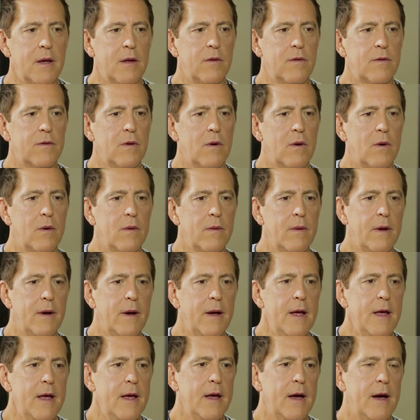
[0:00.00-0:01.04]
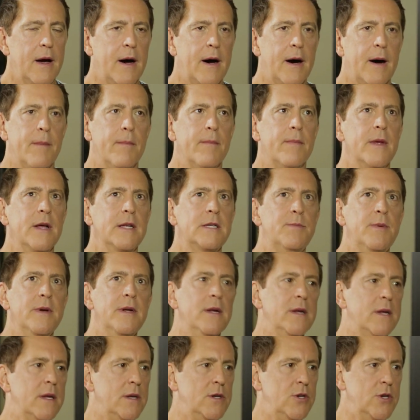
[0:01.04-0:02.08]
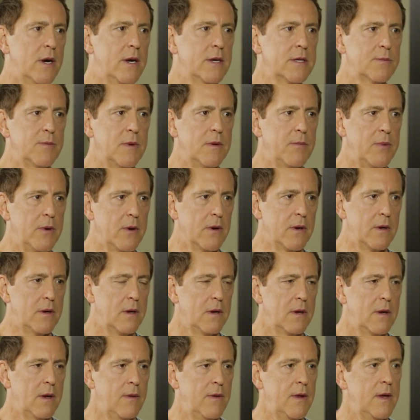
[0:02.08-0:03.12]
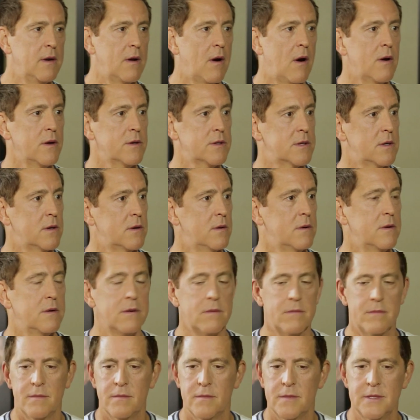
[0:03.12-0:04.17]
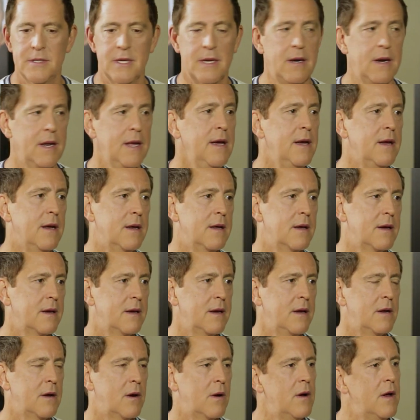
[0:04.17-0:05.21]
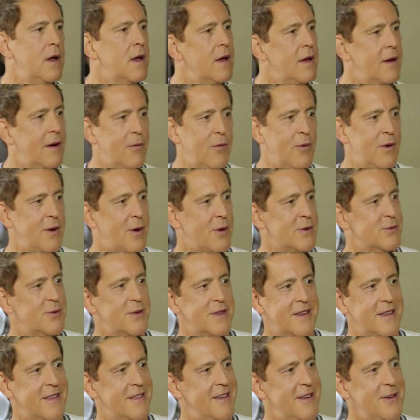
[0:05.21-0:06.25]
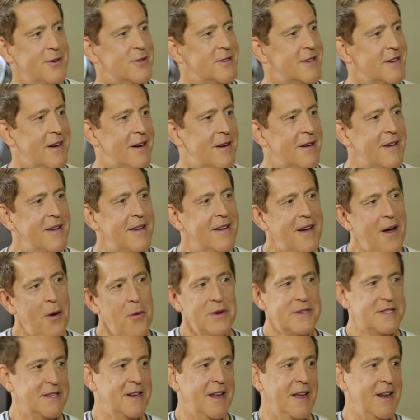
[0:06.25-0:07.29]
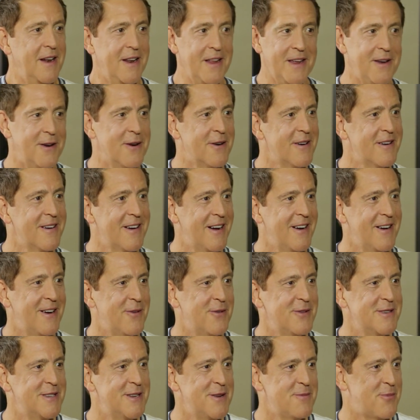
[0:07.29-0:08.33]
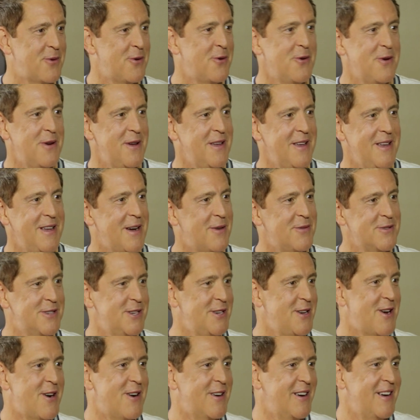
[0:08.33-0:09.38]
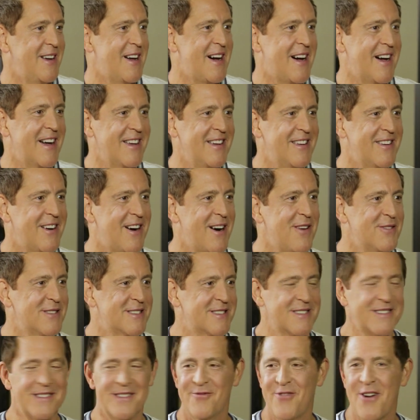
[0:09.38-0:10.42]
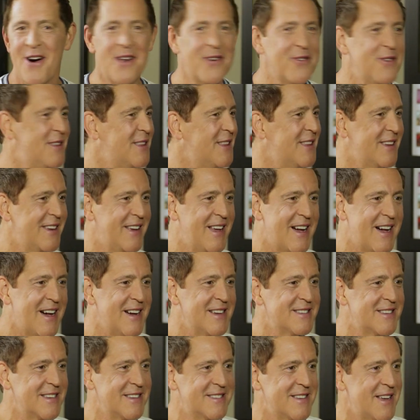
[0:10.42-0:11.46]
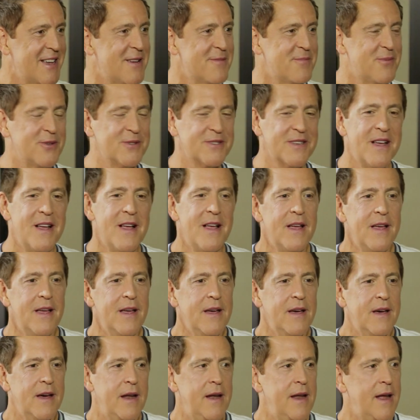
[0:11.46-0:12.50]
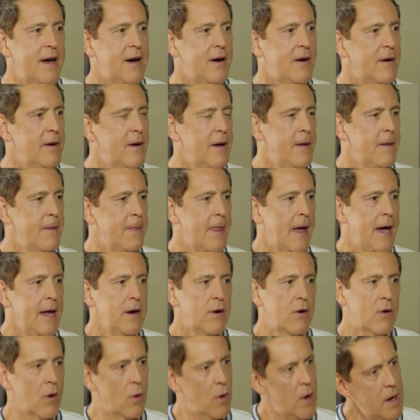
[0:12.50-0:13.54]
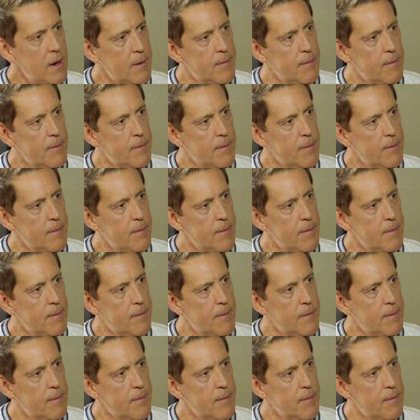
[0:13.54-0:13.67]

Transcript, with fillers: And so um, it's been an adjustment period. And then also to lead. You know, mm-hmm. when I was with the cathedrals, I wasn't a leader. I was an employee. I was a young guy. You know, I was following the guys' examples, and now I had to grow